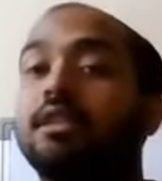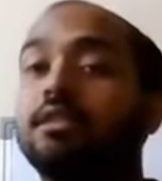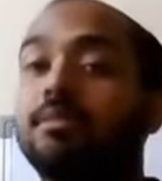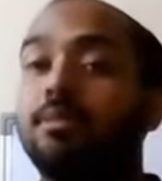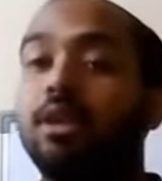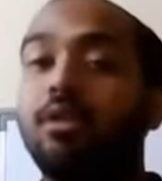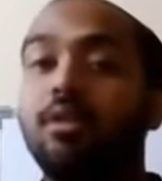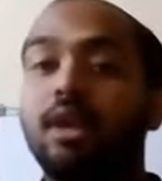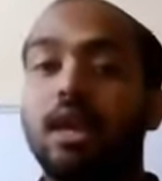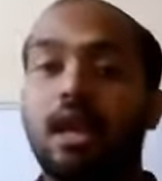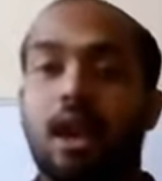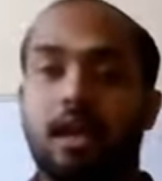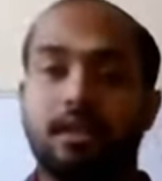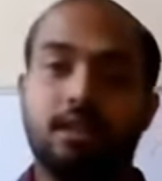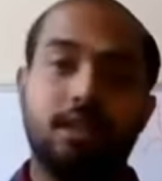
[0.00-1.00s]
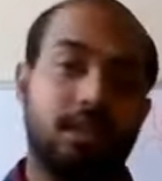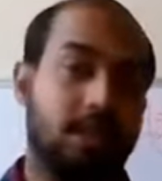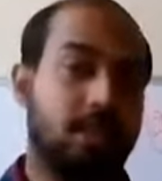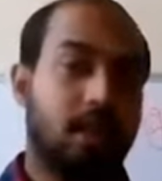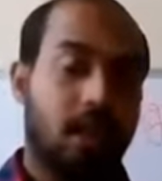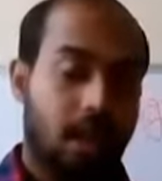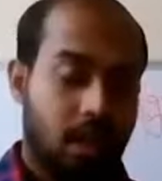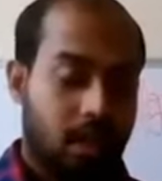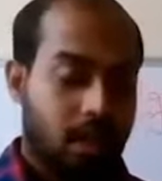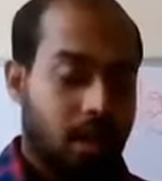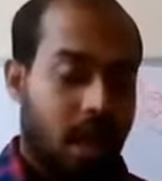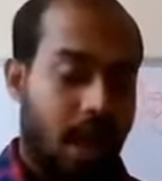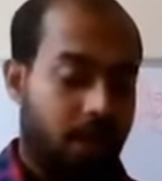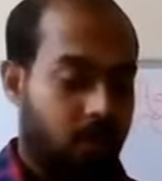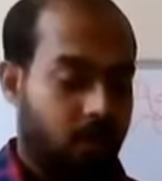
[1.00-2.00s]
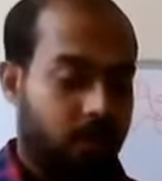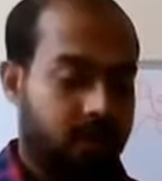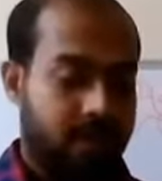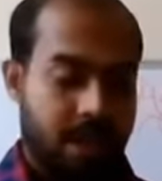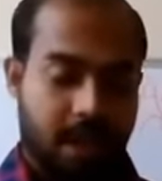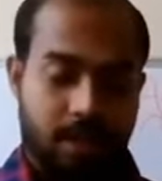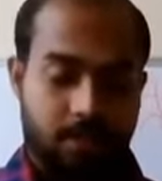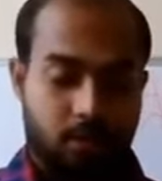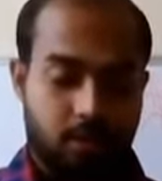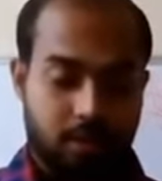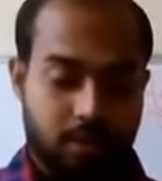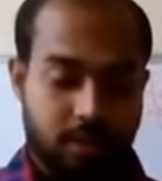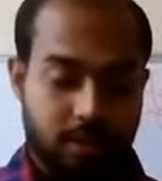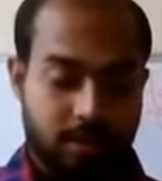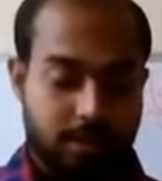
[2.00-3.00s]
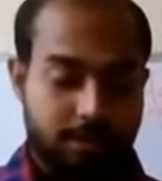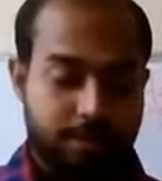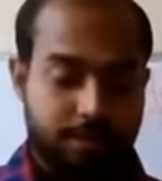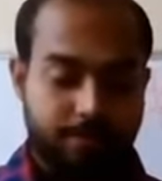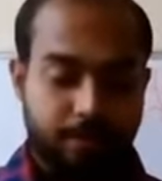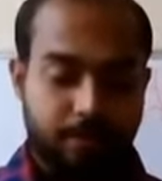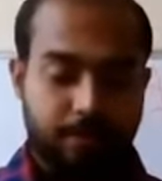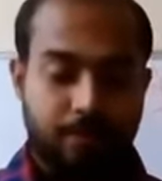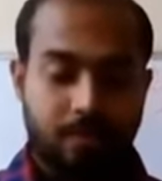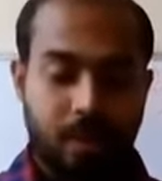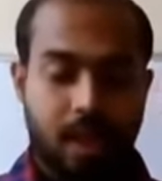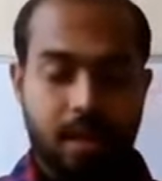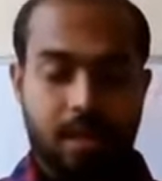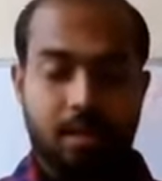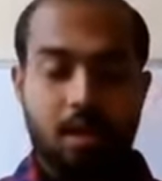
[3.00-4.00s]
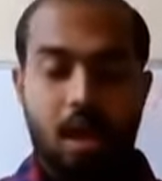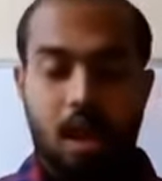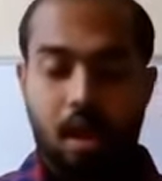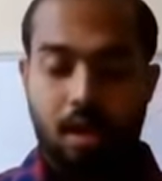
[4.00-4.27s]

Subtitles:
This is frequently asked in agronomy GRF questions. And